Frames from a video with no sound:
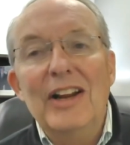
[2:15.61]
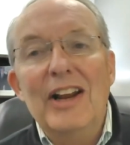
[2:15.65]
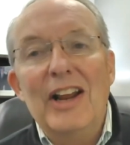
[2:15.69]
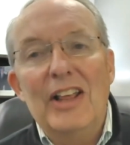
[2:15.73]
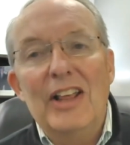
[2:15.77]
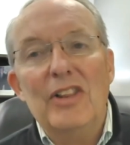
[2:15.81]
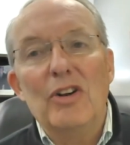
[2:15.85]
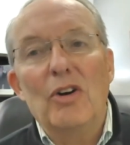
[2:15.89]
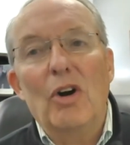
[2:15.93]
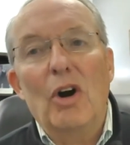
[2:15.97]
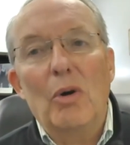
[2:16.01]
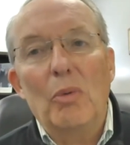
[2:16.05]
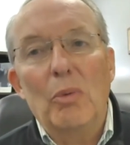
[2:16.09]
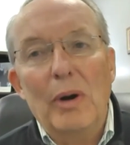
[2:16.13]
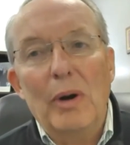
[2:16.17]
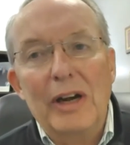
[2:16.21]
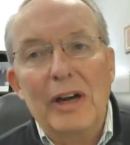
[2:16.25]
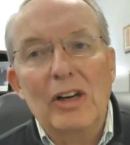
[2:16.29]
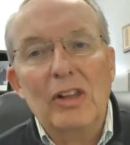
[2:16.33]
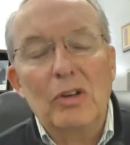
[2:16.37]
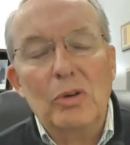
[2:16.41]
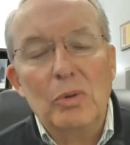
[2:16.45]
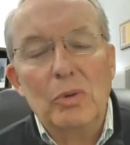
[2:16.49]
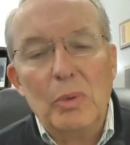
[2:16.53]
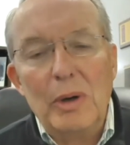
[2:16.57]
and there are
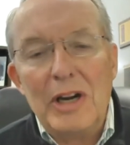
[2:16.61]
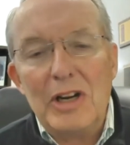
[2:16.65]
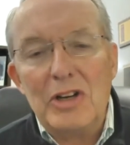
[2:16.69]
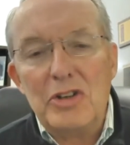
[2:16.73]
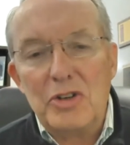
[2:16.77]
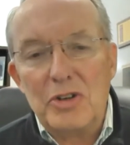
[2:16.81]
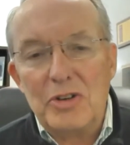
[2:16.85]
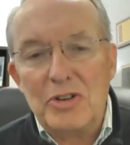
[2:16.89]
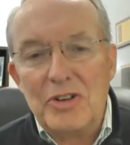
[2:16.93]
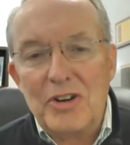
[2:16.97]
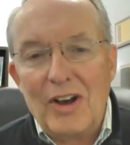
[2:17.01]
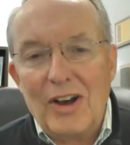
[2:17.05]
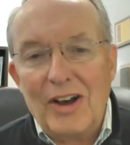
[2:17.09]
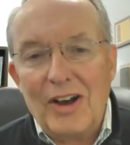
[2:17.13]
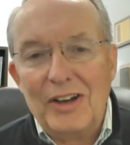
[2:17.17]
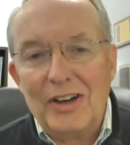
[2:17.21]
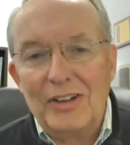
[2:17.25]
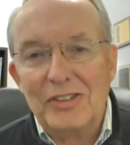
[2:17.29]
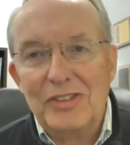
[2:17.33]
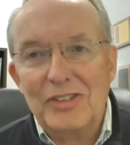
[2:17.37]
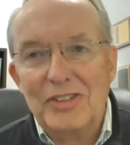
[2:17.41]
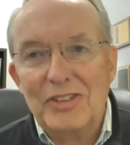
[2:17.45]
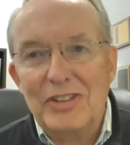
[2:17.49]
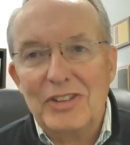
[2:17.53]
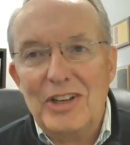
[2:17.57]
regular ranger
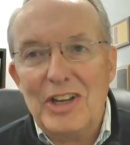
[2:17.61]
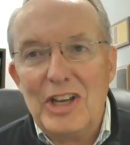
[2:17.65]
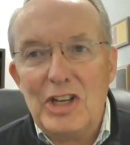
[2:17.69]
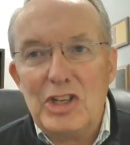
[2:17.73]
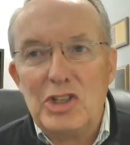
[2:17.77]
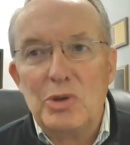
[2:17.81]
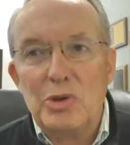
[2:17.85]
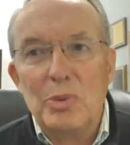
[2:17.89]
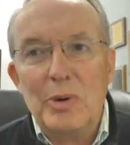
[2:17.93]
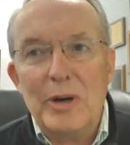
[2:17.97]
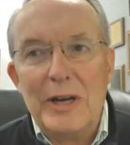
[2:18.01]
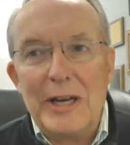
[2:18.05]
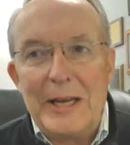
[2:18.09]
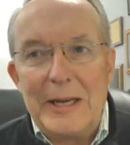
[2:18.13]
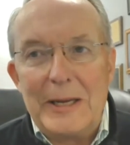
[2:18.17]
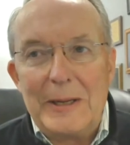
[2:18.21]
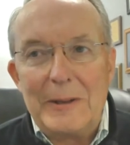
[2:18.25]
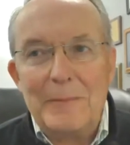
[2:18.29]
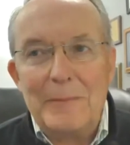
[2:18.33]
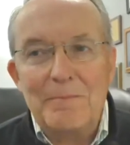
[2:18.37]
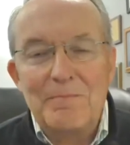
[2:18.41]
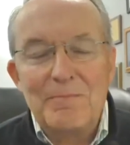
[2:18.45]
talks each week.